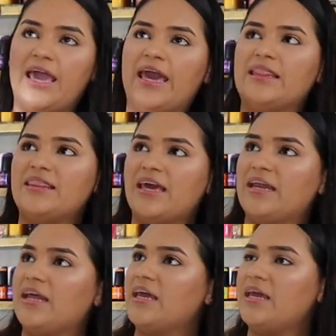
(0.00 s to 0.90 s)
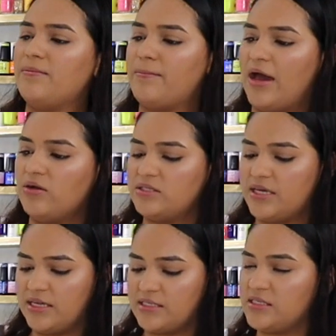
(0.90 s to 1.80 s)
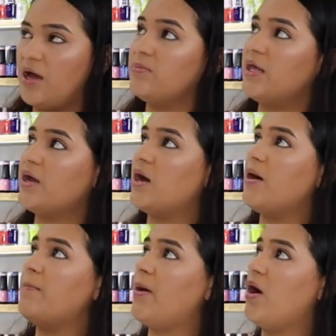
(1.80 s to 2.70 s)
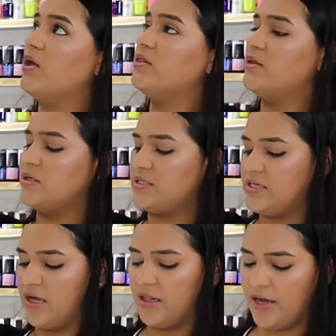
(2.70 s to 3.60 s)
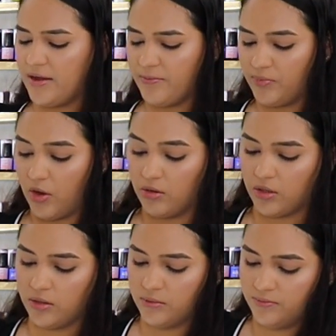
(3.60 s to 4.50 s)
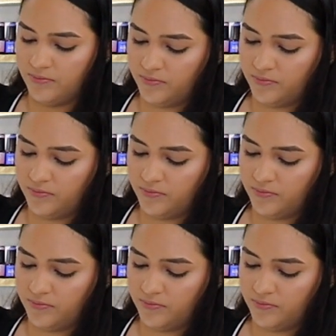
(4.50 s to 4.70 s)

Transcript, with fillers: And then he mounted something up on the ceiling. Hold on.